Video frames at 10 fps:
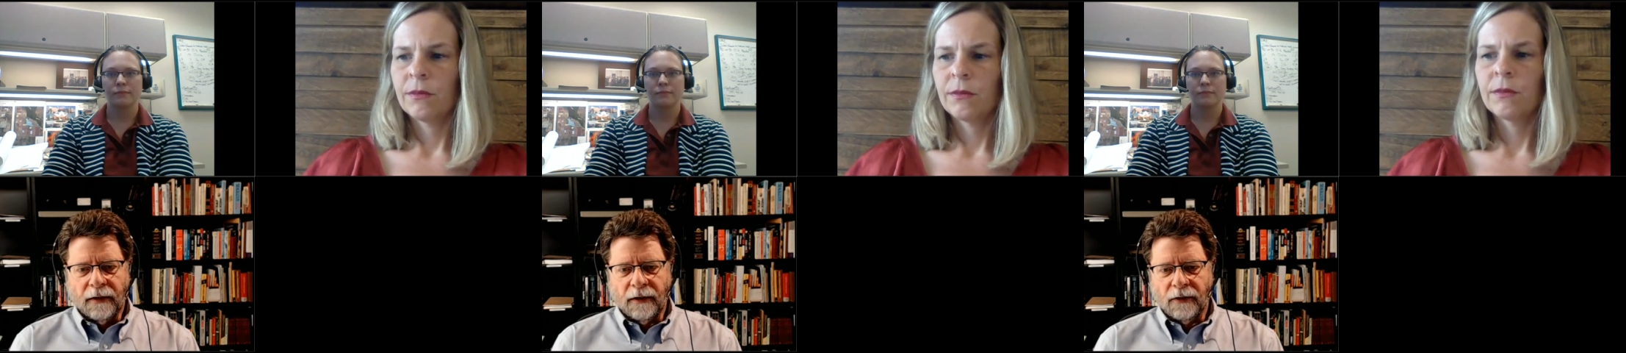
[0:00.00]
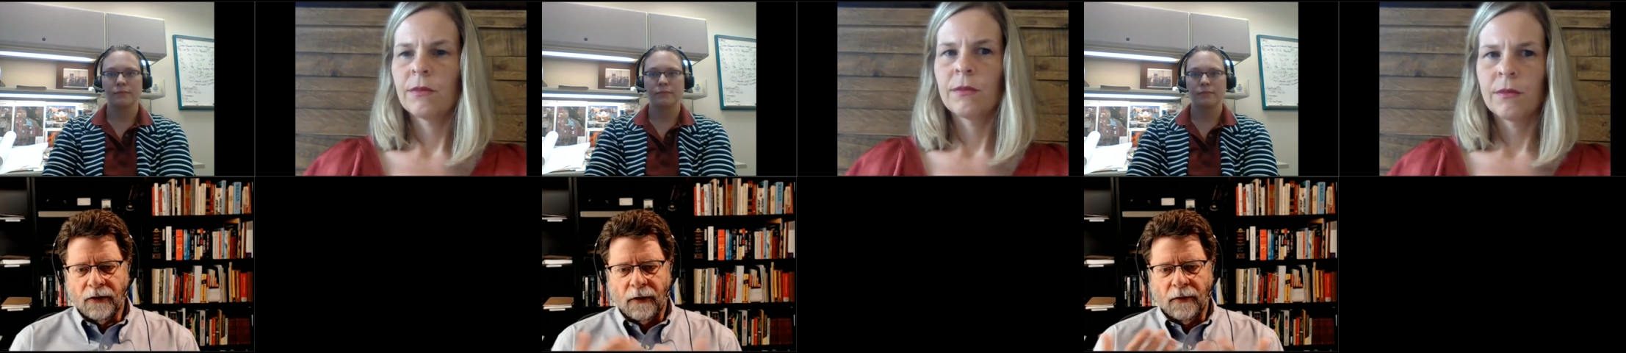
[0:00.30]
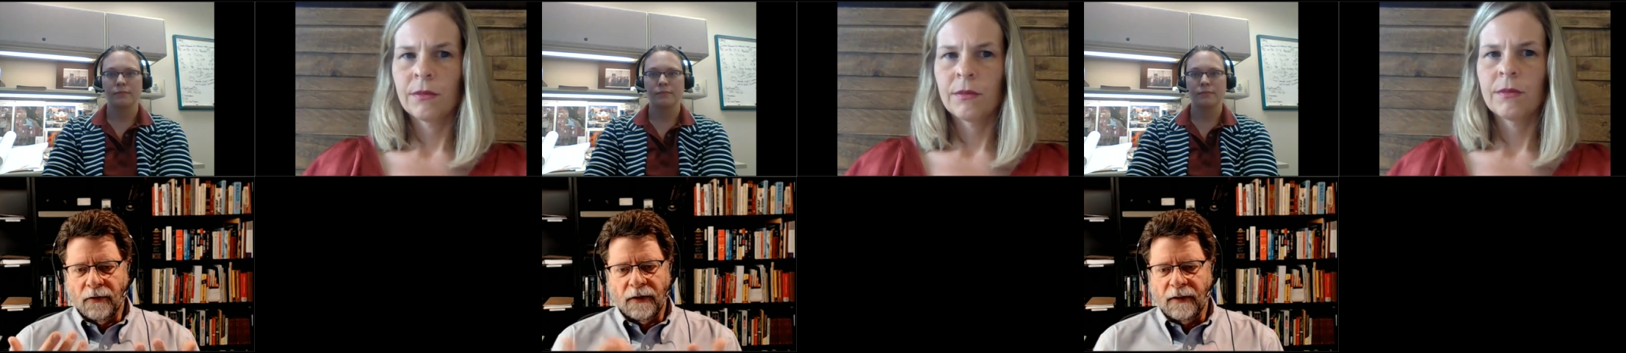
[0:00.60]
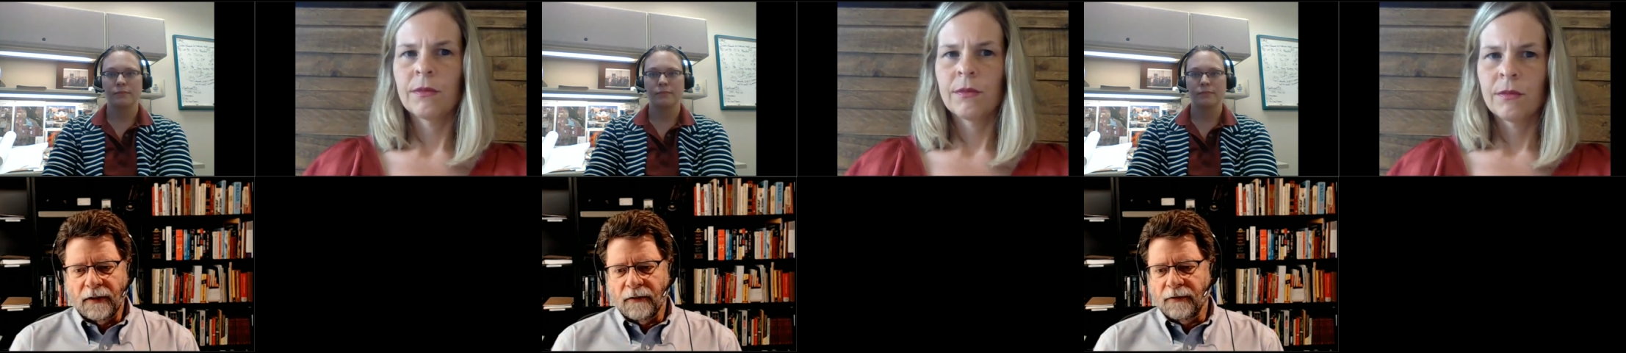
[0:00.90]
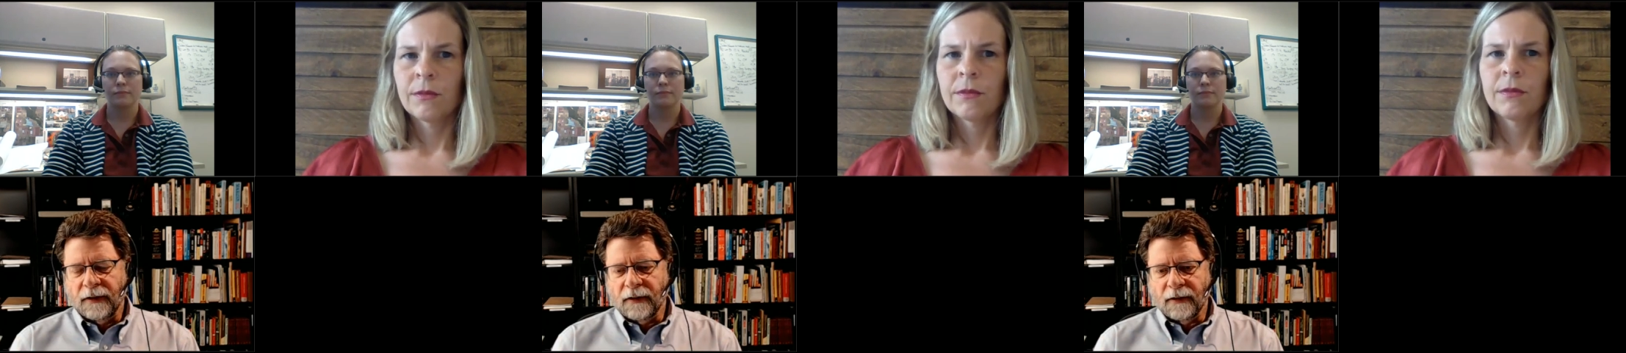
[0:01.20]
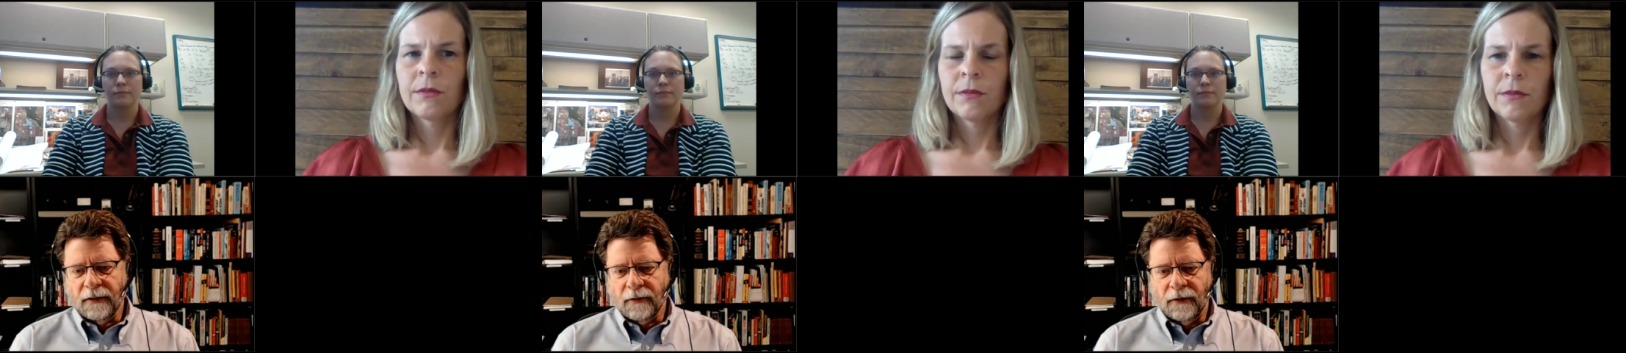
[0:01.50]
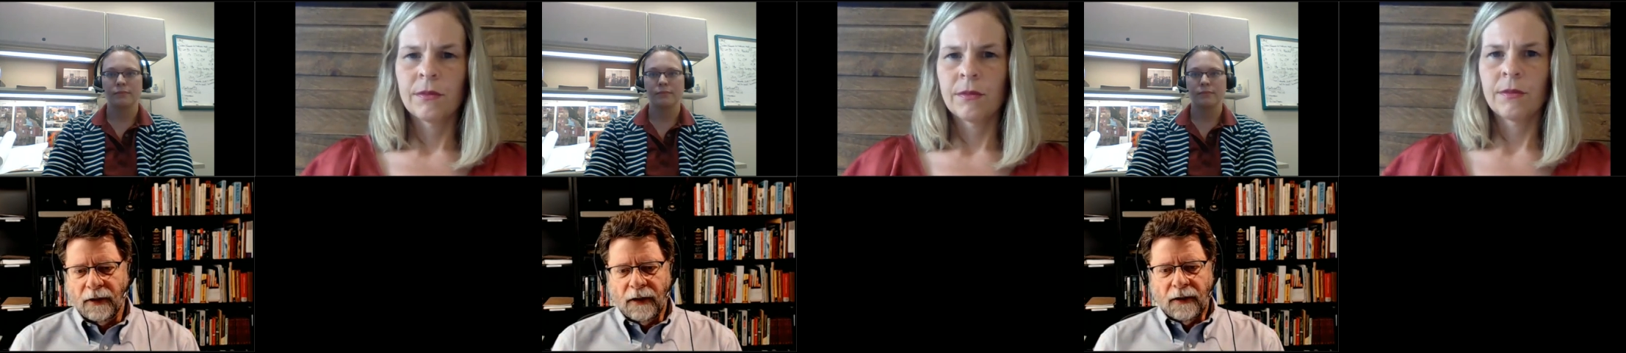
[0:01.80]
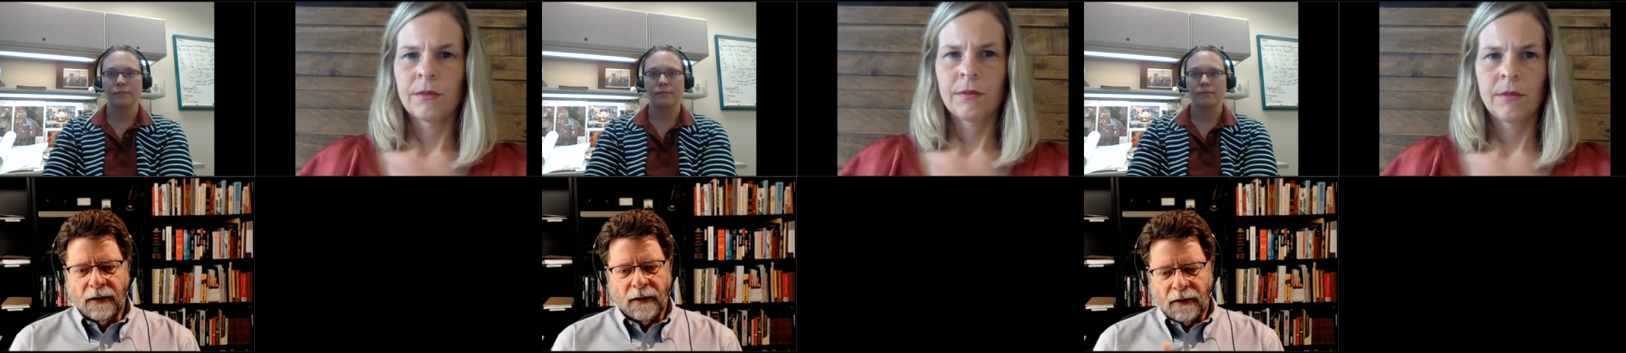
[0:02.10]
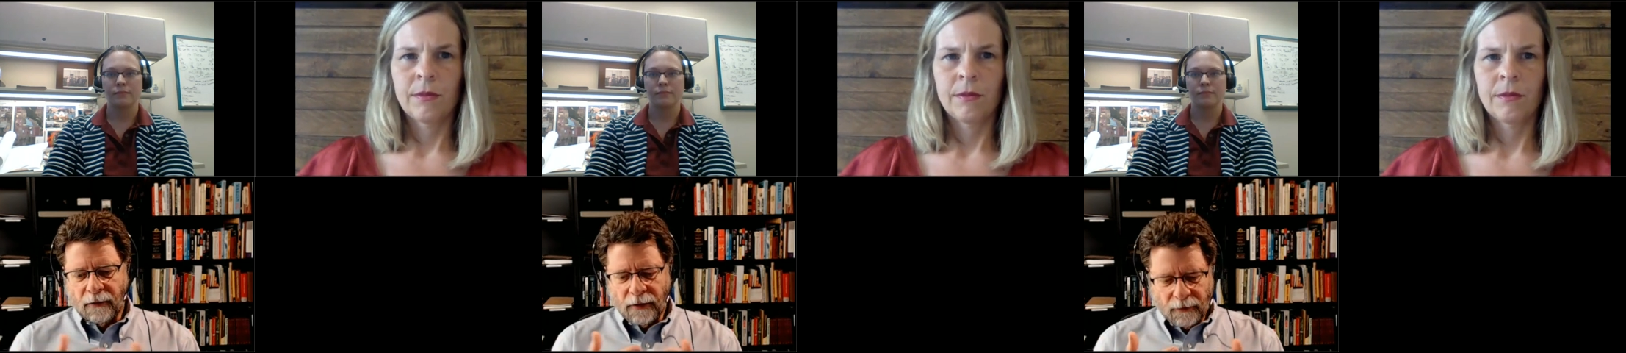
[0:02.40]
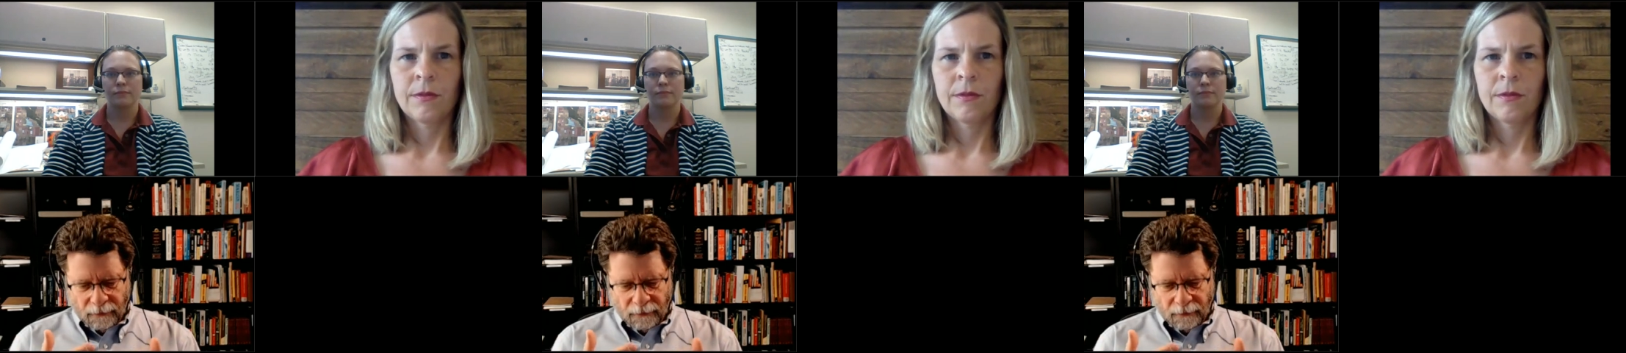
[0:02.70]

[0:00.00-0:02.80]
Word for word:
Speaker 1: There are some of us in the field who, you know, would